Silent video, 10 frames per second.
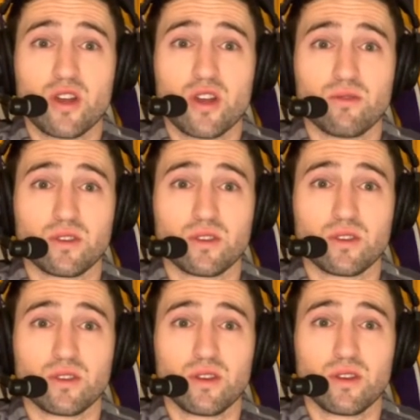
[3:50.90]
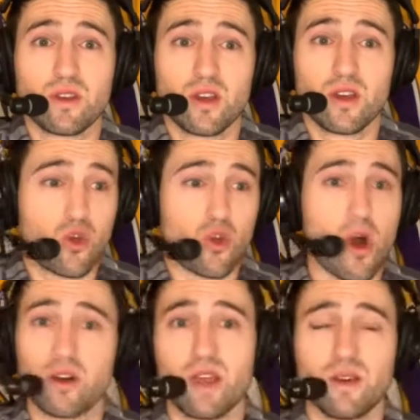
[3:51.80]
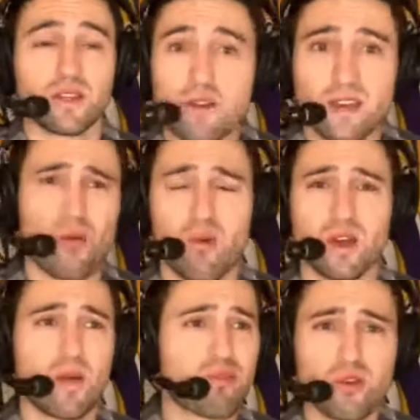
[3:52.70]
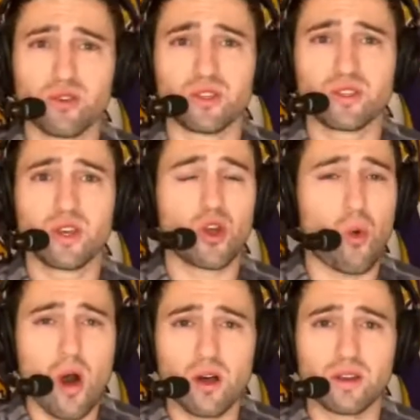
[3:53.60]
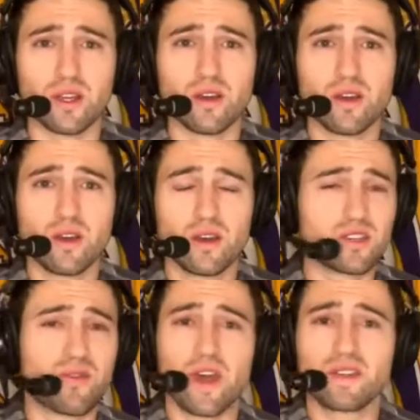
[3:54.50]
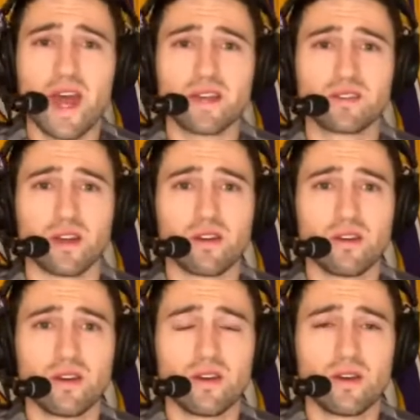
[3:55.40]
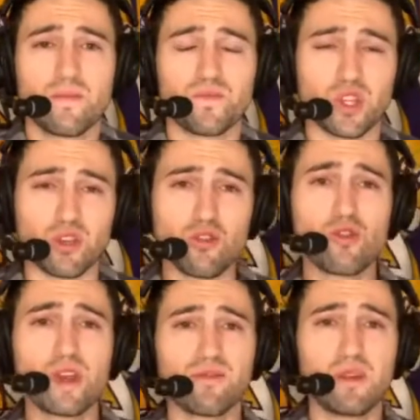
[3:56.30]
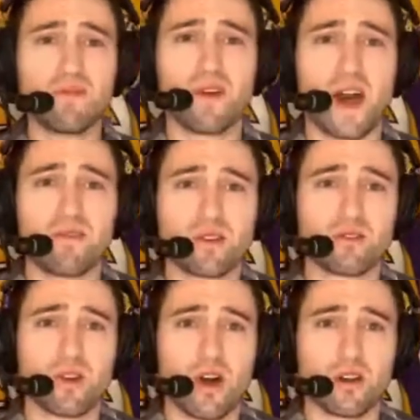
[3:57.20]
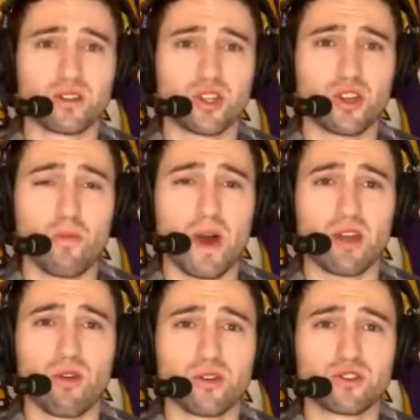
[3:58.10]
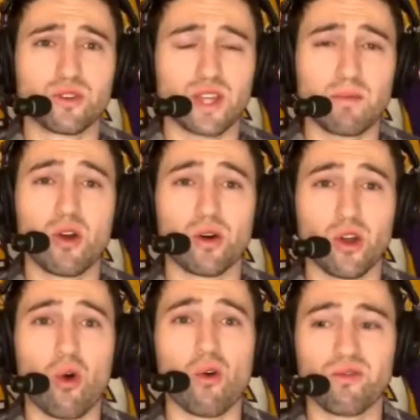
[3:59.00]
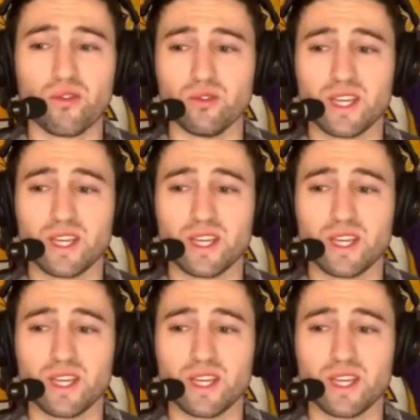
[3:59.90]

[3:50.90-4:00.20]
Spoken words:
The soundtrack is always on point. Produce quality is fantastic. You give me $500 to go buy groceries, I'm going to Whole Foods.